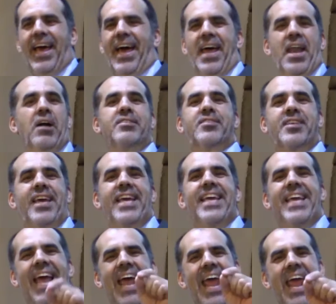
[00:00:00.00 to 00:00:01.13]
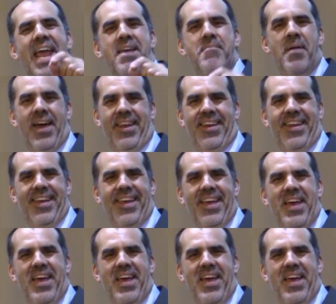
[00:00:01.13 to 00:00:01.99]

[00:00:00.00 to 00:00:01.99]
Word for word: And I'll say, amen.